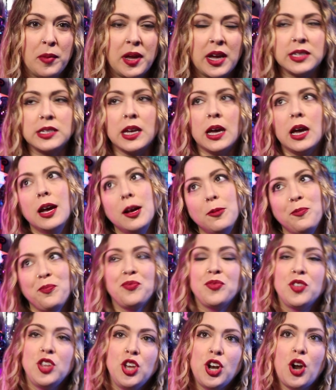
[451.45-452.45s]
because,
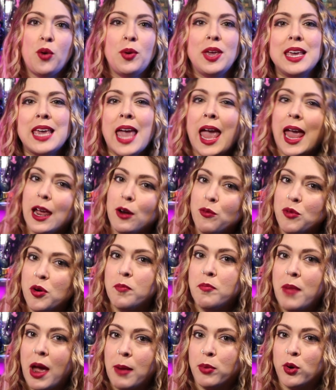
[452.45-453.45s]
he can't
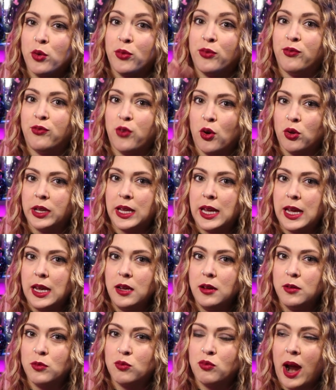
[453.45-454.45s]
remember
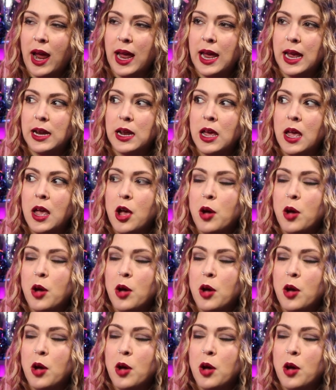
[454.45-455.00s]
fully, right?